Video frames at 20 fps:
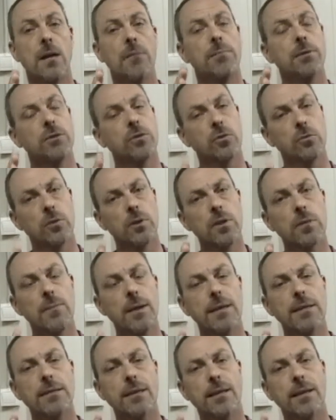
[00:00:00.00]
But to really
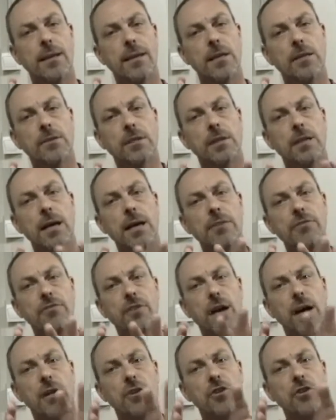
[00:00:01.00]
maintain a healthy
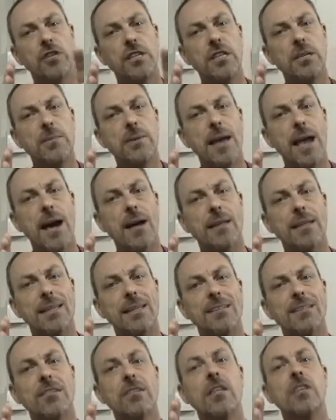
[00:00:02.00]
lifestyle, you need to be out
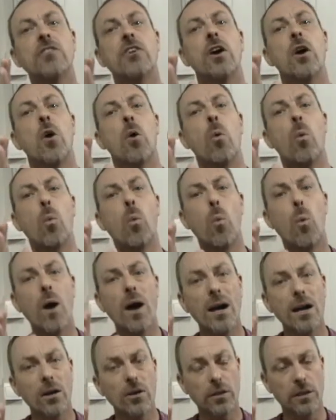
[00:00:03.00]
into this
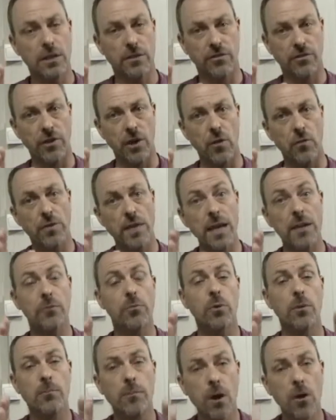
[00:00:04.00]
wellness zone. That's
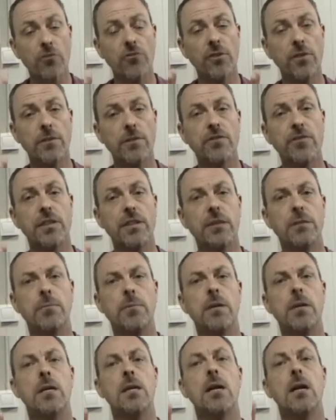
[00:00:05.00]
where most of us need to
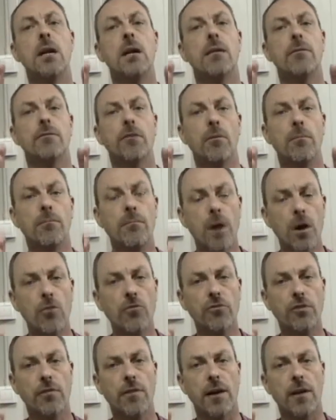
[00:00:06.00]
be for
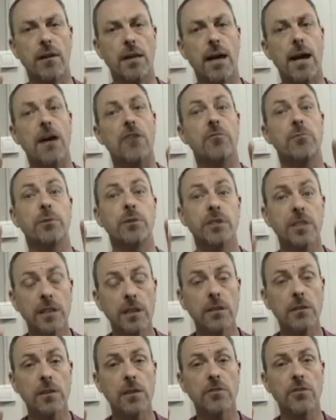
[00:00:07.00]
most of our lives,
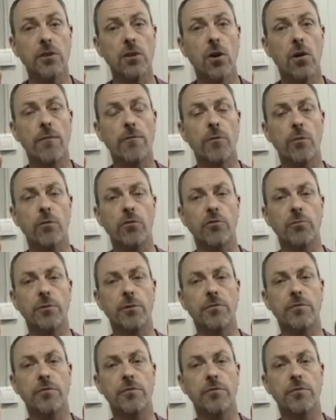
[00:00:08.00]
particularly as a law enforcement